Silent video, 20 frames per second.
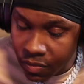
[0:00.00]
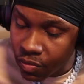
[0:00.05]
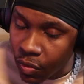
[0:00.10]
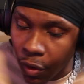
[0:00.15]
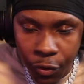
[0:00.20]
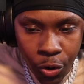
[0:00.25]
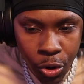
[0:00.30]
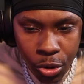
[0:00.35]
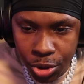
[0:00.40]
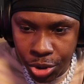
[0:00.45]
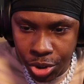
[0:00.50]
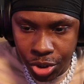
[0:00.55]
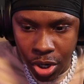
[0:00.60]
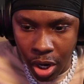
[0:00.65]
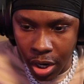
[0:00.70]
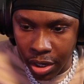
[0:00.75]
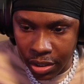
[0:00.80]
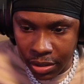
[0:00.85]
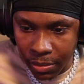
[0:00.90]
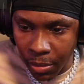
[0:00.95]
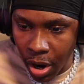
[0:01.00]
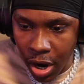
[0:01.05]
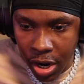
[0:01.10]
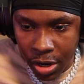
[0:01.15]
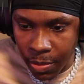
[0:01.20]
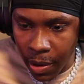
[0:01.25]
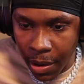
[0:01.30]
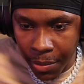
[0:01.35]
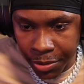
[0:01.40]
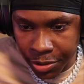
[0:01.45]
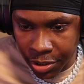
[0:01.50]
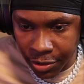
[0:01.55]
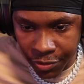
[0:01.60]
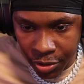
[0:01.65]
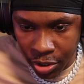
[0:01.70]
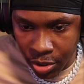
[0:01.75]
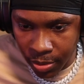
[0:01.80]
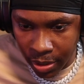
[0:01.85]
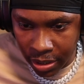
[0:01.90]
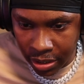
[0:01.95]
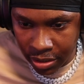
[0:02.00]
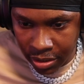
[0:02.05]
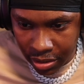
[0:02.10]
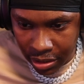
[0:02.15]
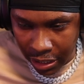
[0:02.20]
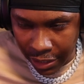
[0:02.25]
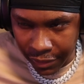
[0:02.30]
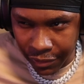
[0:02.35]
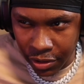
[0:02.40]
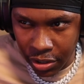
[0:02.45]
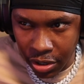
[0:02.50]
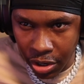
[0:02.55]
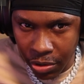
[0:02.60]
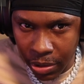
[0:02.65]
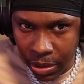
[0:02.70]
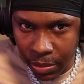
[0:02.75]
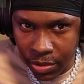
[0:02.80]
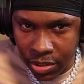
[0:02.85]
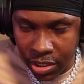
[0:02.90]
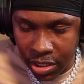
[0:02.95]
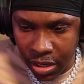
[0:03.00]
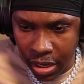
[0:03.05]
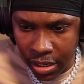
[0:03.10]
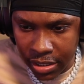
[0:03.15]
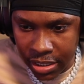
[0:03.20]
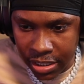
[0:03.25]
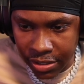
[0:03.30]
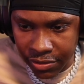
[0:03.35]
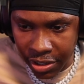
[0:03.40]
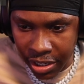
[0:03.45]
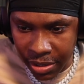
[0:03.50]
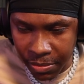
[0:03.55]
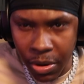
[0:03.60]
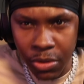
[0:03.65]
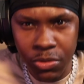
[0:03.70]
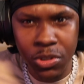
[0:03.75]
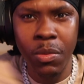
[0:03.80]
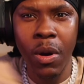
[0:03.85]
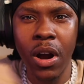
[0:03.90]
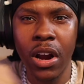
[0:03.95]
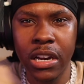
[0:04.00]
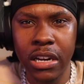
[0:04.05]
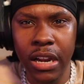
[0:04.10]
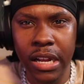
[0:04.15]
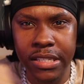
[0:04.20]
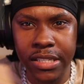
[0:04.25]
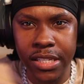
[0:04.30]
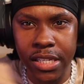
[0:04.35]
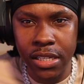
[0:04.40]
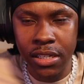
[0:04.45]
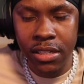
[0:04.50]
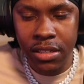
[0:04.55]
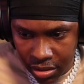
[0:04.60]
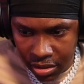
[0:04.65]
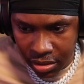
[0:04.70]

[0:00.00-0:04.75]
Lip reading: Of course you can't. Mark was a real one. Even though he was a Nazi, right? Was Mark a Nazi?